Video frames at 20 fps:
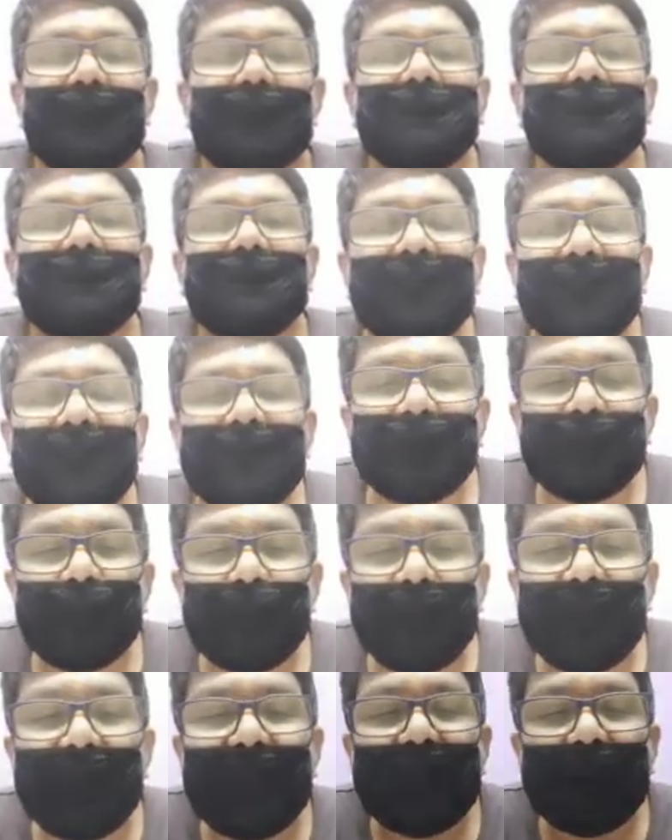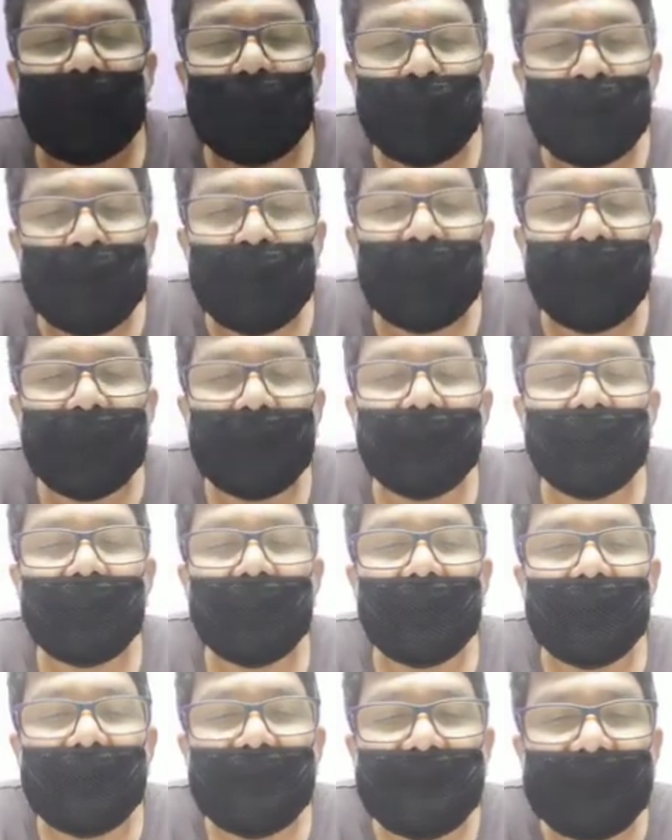they actually accumulate the
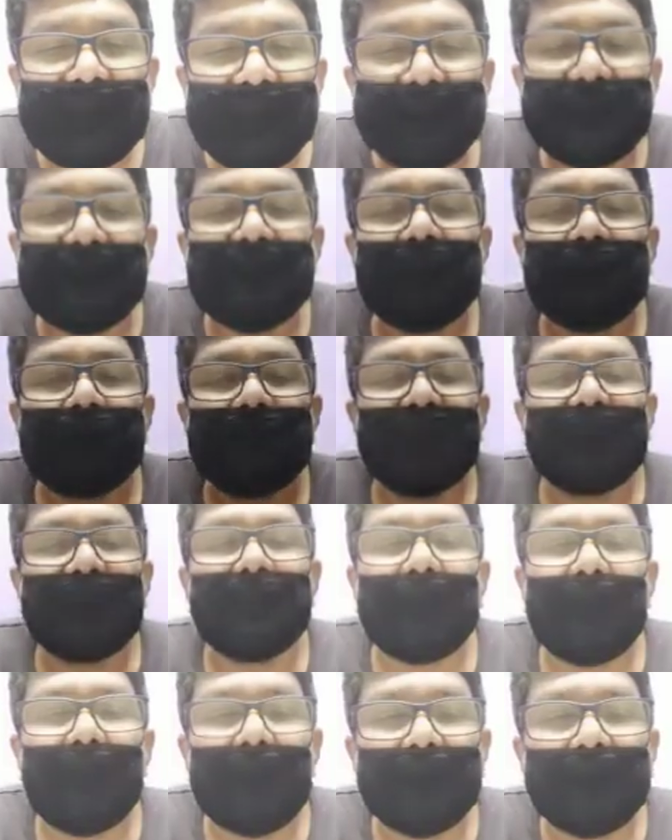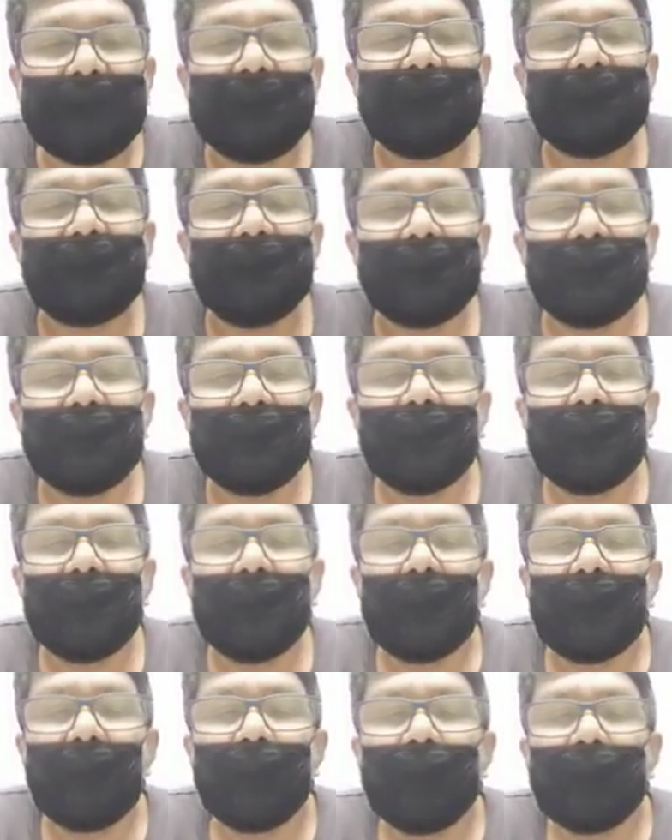conception of the reality
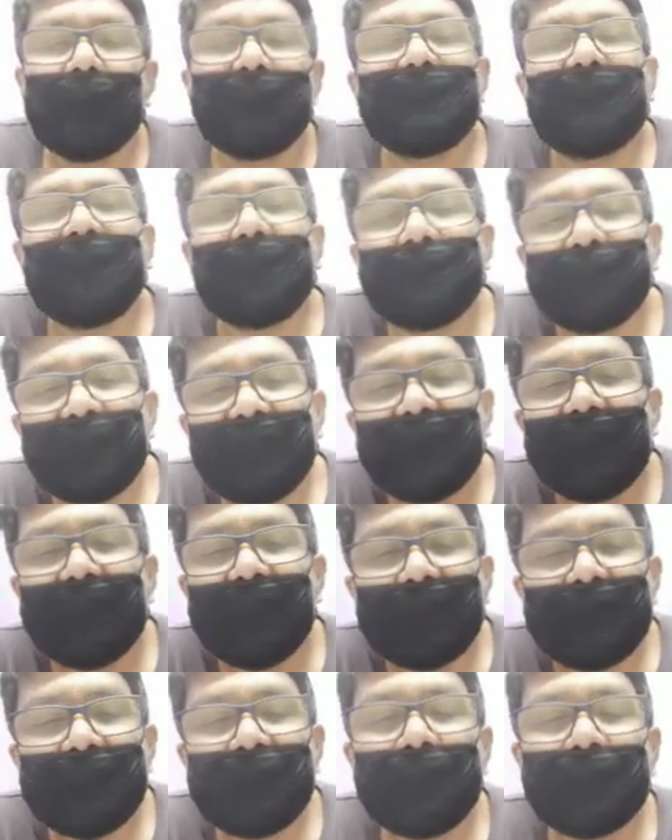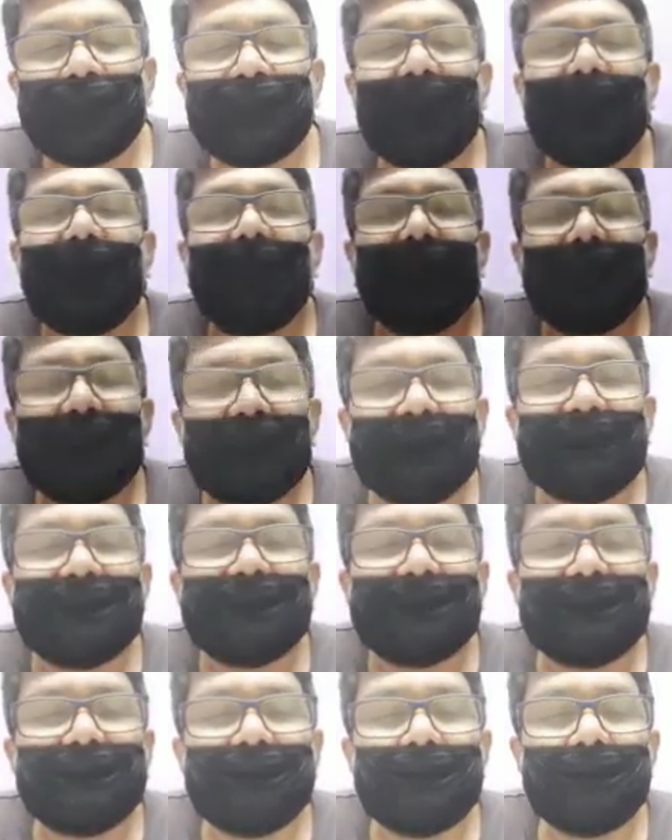with the application of the
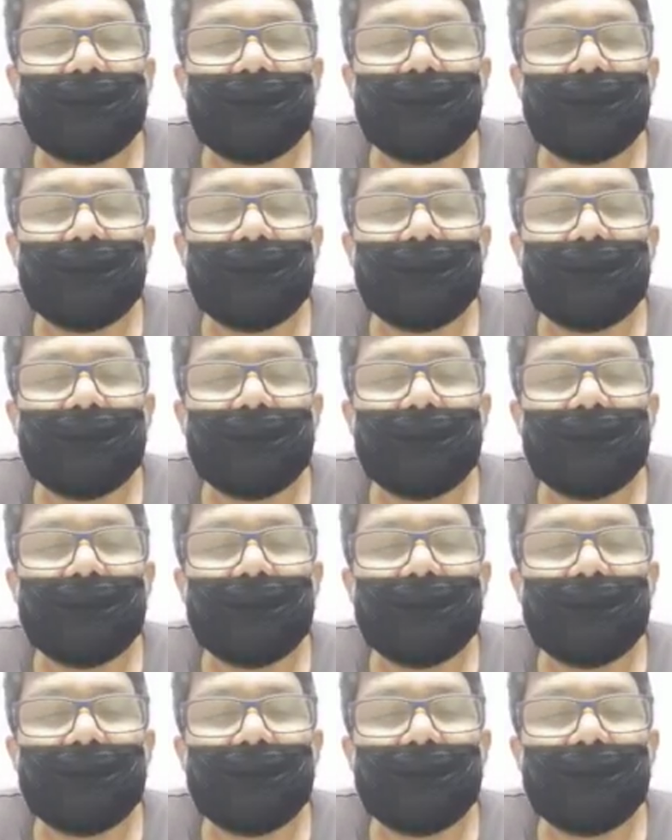eyes.